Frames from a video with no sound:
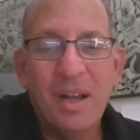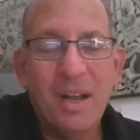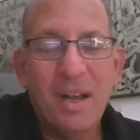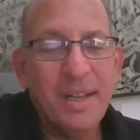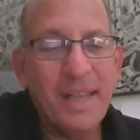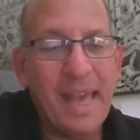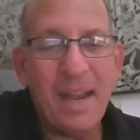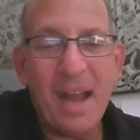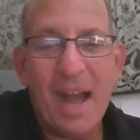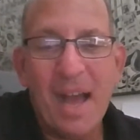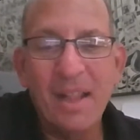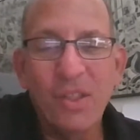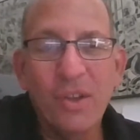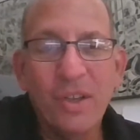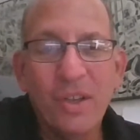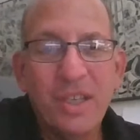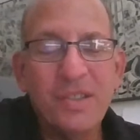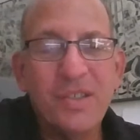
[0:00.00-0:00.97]
again, I
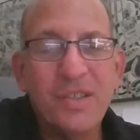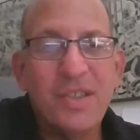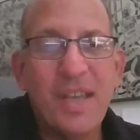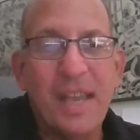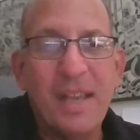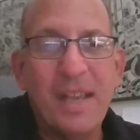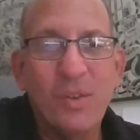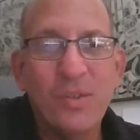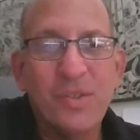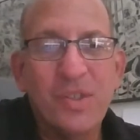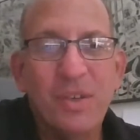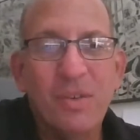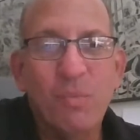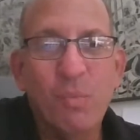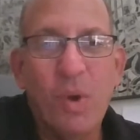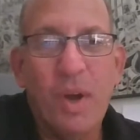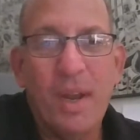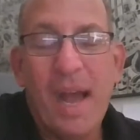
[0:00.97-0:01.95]
look at sales,
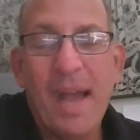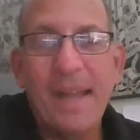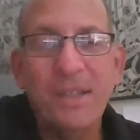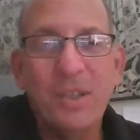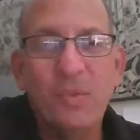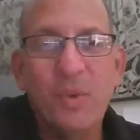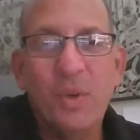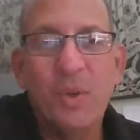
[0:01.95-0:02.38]
and what I do